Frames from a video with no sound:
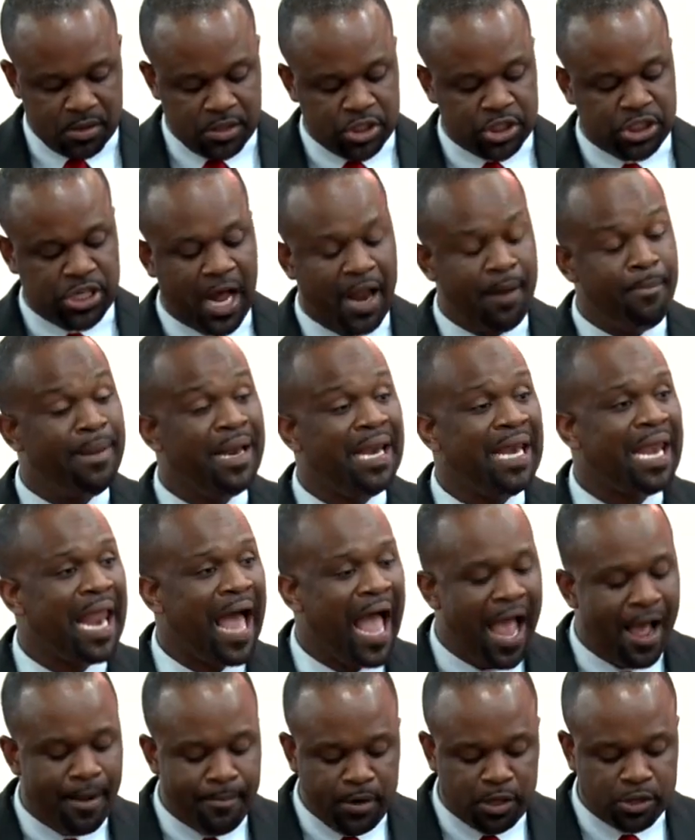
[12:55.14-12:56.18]
shall be
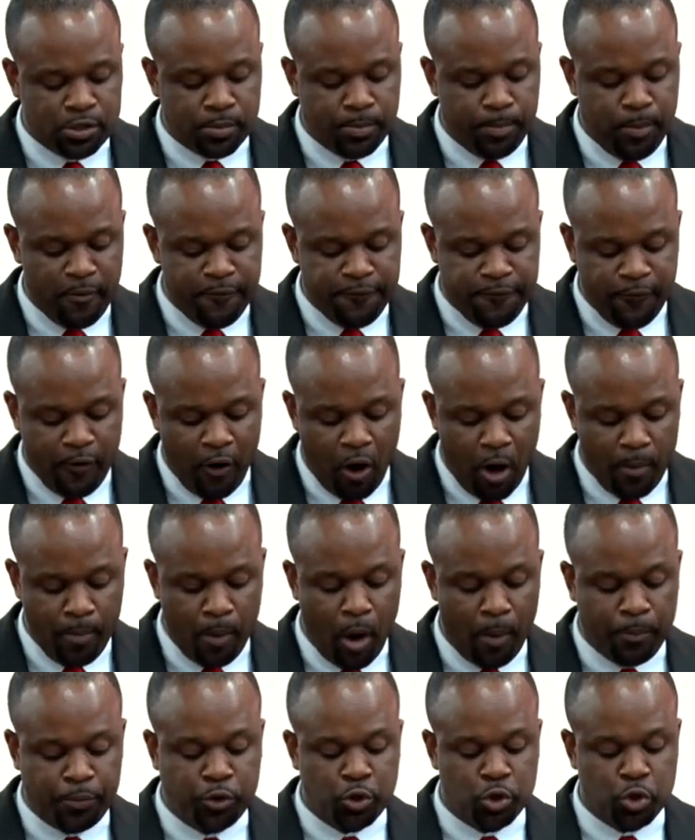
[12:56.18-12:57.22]
liable to perform
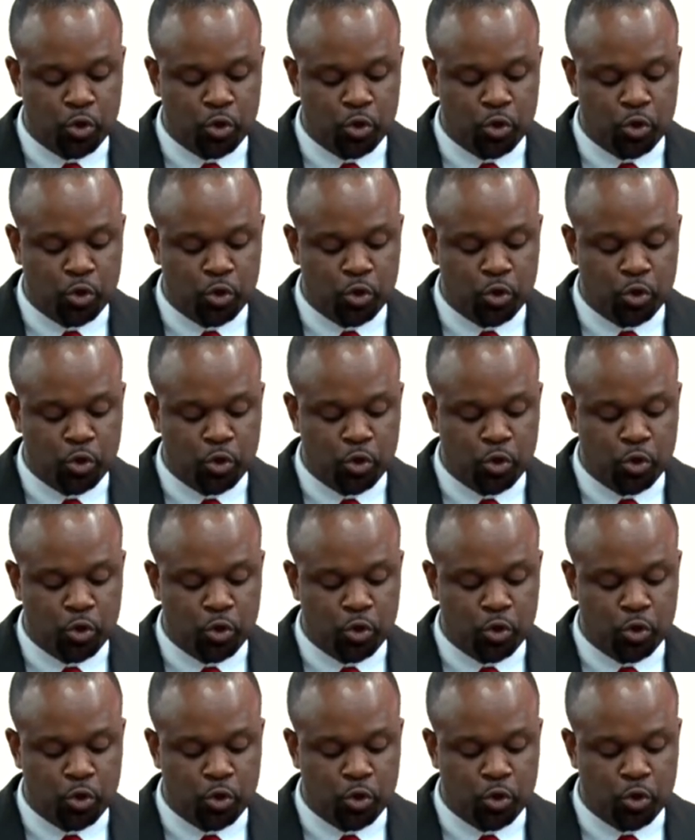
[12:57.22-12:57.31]
up to